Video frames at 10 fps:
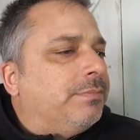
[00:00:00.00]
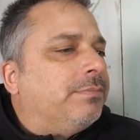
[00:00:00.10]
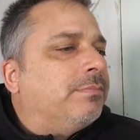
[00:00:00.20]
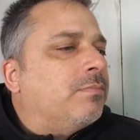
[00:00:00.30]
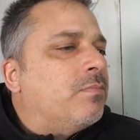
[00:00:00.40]

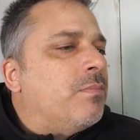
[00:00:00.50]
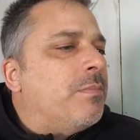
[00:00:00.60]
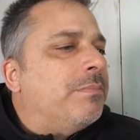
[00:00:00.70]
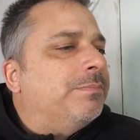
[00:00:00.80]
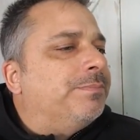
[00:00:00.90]

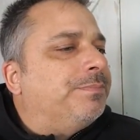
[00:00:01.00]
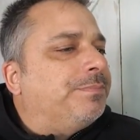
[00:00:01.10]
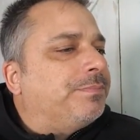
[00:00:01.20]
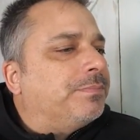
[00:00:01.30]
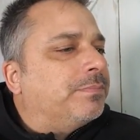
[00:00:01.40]

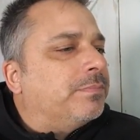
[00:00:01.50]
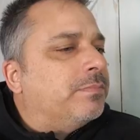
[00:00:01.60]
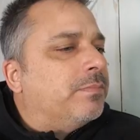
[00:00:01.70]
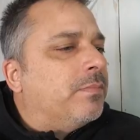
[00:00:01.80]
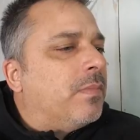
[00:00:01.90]

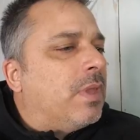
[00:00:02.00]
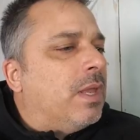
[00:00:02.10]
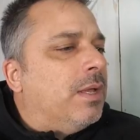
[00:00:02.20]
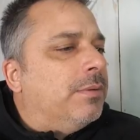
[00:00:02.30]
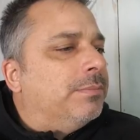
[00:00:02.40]

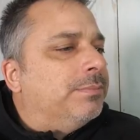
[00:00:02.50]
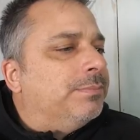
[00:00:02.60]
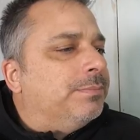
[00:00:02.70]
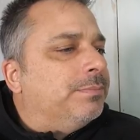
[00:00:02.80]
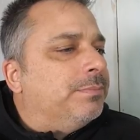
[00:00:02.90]

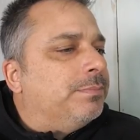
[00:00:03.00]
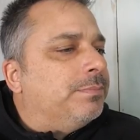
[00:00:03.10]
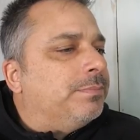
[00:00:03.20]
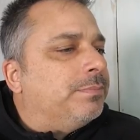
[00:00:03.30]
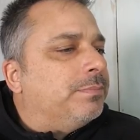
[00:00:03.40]

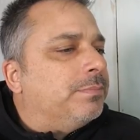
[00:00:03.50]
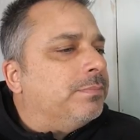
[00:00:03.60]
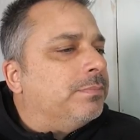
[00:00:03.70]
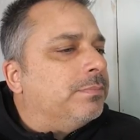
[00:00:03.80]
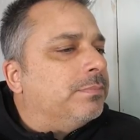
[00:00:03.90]

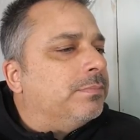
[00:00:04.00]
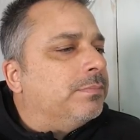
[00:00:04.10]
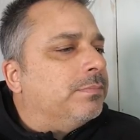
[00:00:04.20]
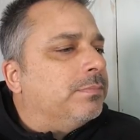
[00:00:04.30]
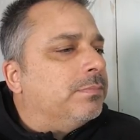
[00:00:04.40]

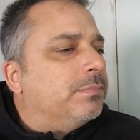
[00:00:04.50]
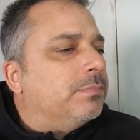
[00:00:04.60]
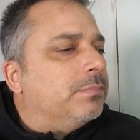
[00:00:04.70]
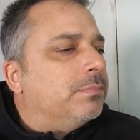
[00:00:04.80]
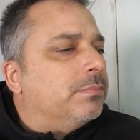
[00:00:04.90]

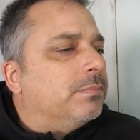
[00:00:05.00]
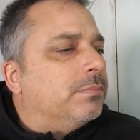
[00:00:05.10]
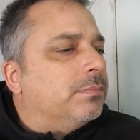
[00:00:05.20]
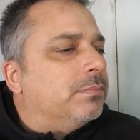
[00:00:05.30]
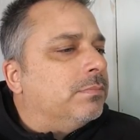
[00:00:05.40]

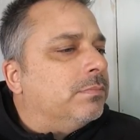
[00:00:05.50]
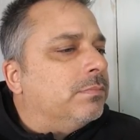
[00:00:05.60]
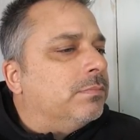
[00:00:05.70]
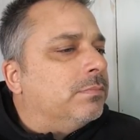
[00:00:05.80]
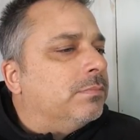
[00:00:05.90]

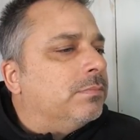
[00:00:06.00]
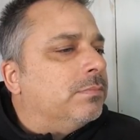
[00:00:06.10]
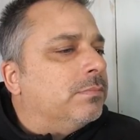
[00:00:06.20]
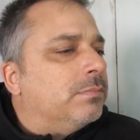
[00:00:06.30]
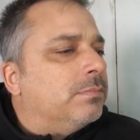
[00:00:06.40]
No words are spoken by the person on screen.